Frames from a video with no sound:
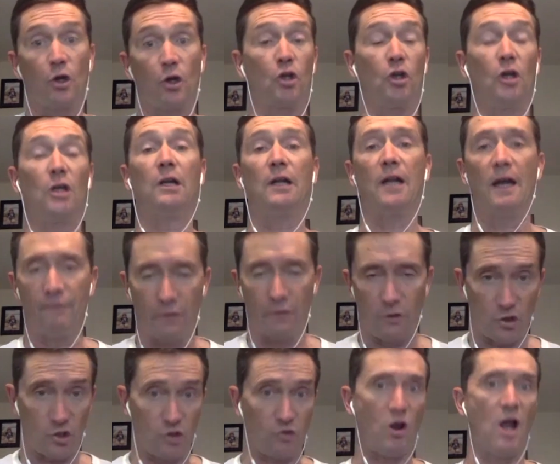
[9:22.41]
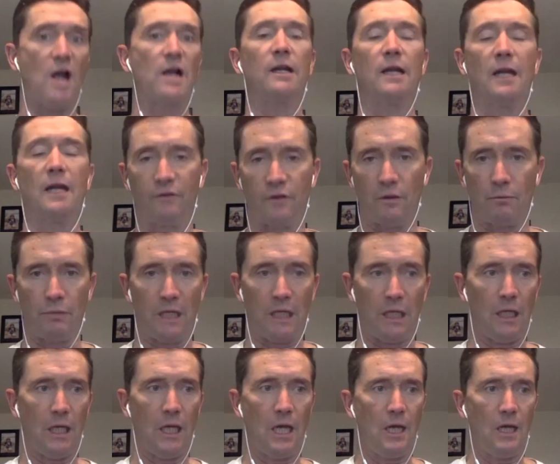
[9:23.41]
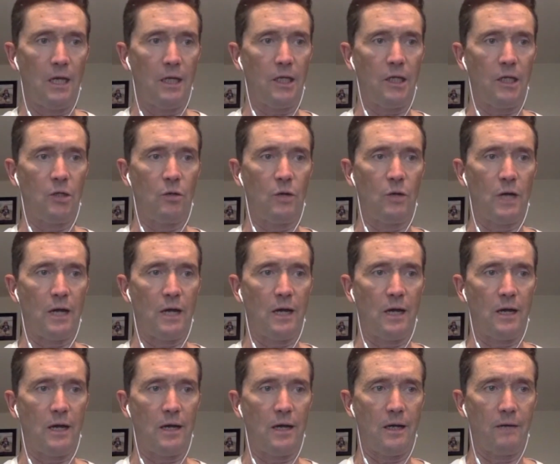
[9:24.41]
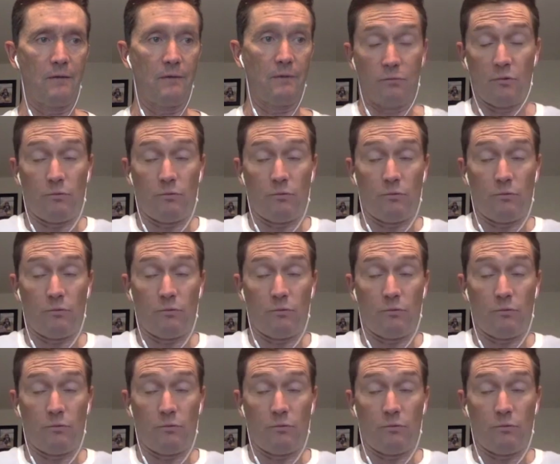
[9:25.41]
good enough and they're strong enough to be, you know,